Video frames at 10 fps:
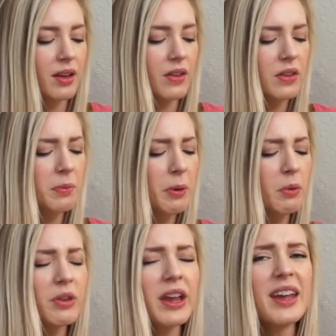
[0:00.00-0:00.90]

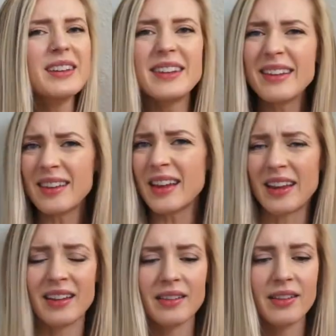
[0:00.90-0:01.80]
"Suppose I get
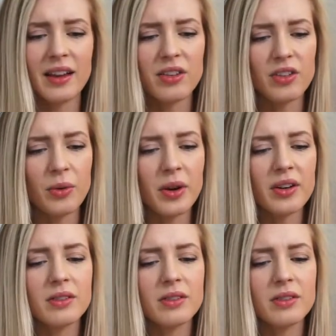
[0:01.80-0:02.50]
dizzy," said Stuart.